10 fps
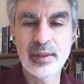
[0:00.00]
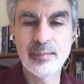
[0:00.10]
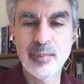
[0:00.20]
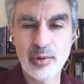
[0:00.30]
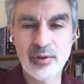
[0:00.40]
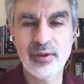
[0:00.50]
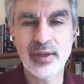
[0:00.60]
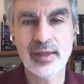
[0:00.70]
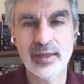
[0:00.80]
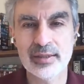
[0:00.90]
The important
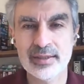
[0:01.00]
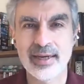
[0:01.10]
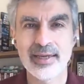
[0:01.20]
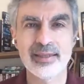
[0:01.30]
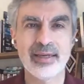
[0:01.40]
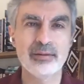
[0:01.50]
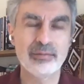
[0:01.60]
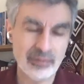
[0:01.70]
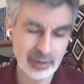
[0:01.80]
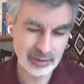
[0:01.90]
thing is, I, I
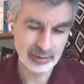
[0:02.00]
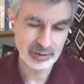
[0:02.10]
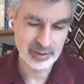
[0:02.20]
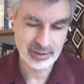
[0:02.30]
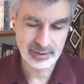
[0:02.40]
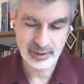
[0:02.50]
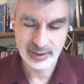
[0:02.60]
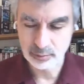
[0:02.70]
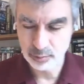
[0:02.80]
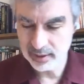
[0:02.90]
don't think there's
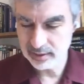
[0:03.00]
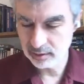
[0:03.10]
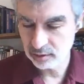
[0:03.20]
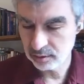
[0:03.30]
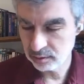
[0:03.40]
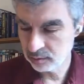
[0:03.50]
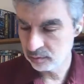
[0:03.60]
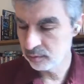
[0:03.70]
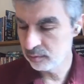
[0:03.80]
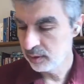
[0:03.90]
any reason to
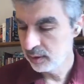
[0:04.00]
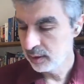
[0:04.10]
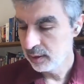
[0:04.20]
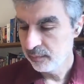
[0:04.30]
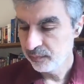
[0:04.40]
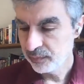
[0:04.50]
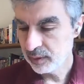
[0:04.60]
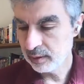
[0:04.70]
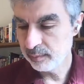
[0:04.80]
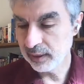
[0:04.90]

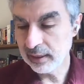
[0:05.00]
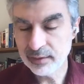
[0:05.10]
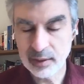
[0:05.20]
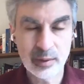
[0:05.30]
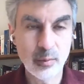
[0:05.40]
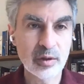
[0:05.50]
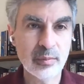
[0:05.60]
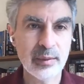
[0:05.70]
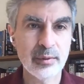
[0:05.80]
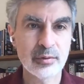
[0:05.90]
uh, believe that we
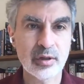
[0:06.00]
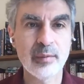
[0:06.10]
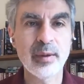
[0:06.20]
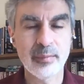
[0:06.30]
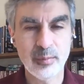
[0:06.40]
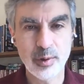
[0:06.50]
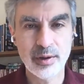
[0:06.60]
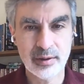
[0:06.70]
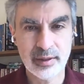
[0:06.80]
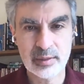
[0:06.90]
won't be able to come up
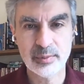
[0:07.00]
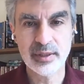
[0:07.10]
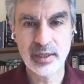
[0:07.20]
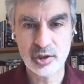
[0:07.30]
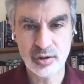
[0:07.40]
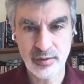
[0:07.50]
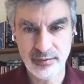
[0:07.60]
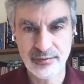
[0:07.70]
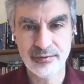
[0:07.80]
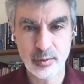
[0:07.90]
with an explanation
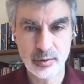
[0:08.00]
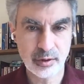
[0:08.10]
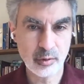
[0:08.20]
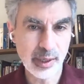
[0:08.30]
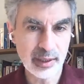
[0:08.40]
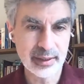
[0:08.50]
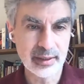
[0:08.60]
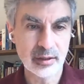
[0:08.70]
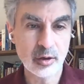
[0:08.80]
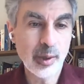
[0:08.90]
for the qualia.
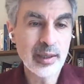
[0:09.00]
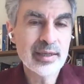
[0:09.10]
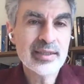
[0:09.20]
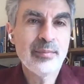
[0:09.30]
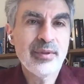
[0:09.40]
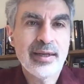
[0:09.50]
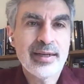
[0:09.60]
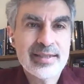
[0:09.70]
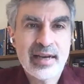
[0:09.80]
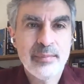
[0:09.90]
Qualia is something
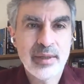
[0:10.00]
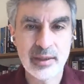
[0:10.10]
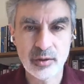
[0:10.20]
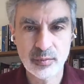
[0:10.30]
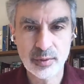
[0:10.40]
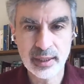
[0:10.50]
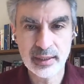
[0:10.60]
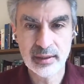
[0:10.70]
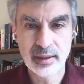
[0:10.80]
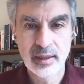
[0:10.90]
that is happening in your brain.